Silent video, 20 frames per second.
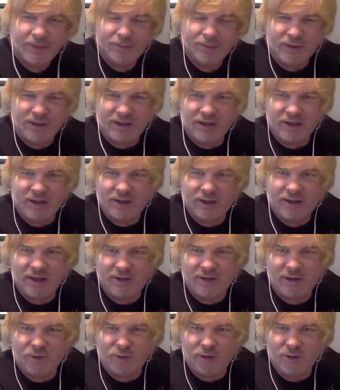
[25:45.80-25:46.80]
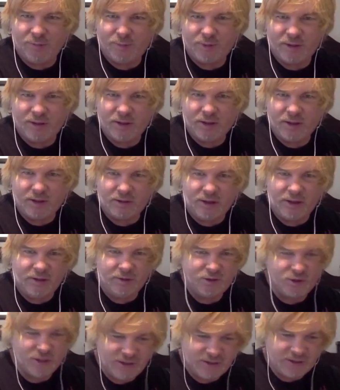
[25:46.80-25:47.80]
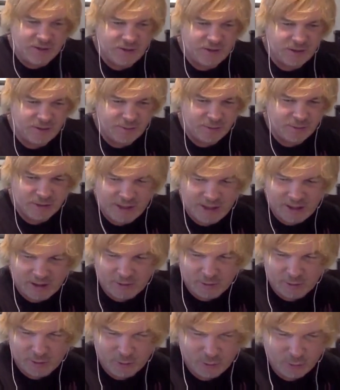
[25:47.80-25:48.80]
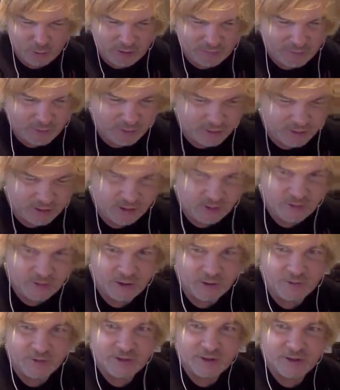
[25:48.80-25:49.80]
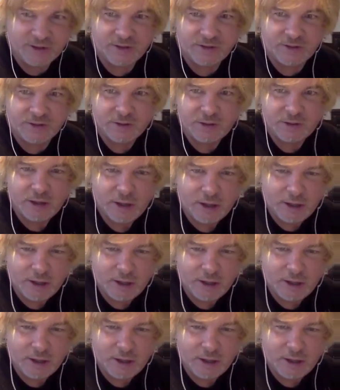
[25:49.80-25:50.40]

But Kelly Ripa and Justin Timberlake or whoever her co-host is.